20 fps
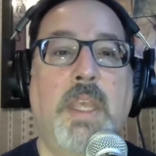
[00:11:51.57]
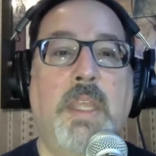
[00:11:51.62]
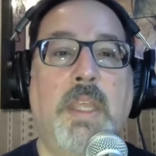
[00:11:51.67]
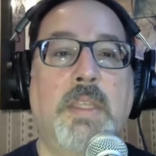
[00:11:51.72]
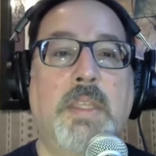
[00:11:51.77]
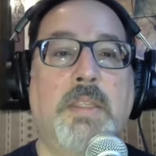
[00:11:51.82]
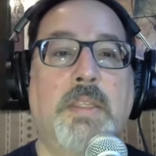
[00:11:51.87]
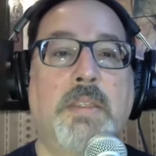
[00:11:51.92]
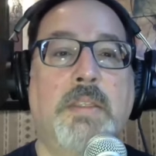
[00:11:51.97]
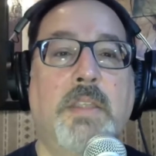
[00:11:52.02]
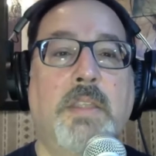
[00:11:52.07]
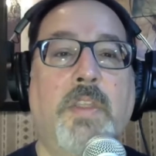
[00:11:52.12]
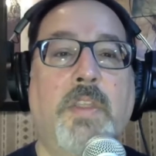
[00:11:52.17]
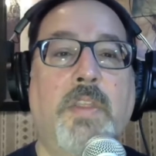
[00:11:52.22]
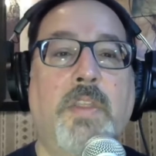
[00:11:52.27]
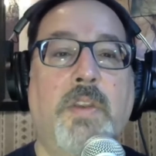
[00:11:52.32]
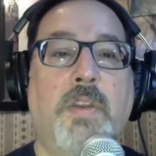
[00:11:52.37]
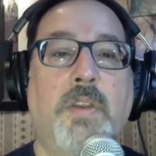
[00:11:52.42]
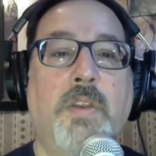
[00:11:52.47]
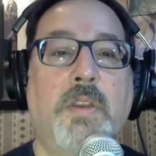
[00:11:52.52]
This is the
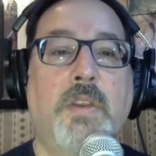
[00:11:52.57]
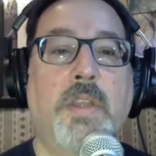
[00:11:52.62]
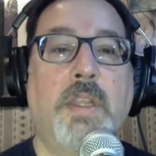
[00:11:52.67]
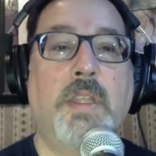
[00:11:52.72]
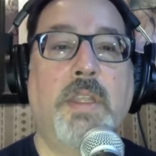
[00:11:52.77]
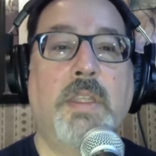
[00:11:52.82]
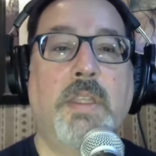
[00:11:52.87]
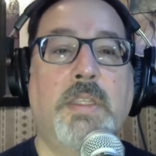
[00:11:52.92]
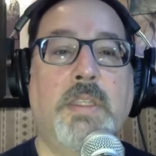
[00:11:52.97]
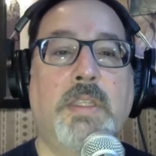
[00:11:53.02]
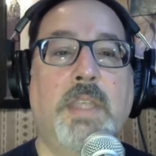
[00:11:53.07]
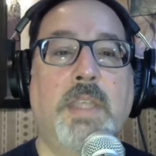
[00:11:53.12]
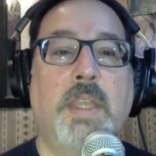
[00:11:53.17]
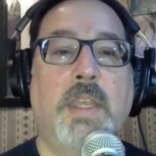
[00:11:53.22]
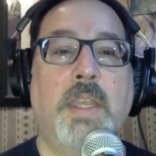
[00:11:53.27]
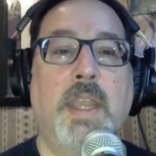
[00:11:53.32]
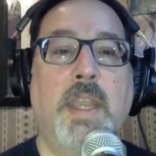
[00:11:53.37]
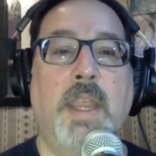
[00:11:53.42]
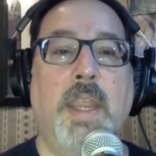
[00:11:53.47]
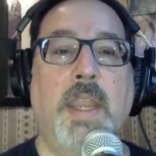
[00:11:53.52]
third
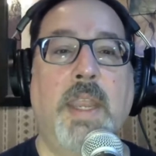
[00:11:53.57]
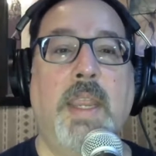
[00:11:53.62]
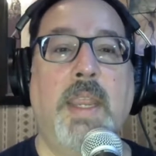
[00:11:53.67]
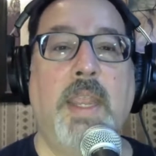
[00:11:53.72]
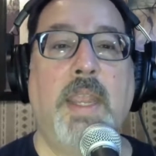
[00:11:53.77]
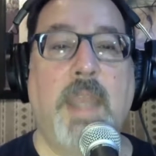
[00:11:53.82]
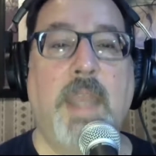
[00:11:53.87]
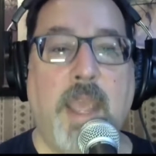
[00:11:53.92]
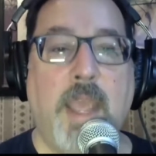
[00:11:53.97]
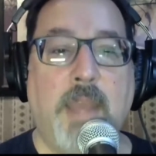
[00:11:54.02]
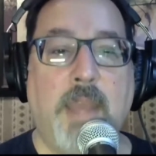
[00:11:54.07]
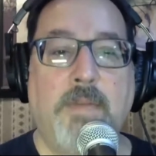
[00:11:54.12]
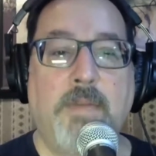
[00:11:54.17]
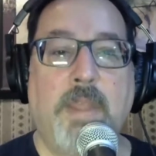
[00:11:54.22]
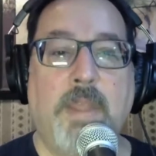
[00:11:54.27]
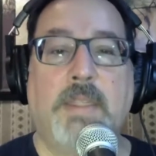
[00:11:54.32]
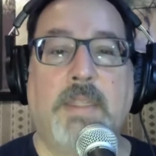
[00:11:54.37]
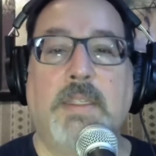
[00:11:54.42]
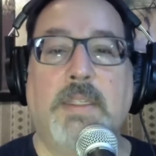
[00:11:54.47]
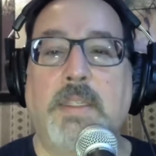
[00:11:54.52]
Sunday in
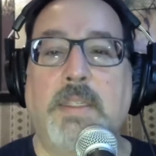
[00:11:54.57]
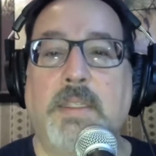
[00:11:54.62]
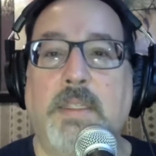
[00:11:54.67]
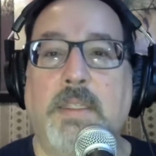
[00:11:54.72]
Advent.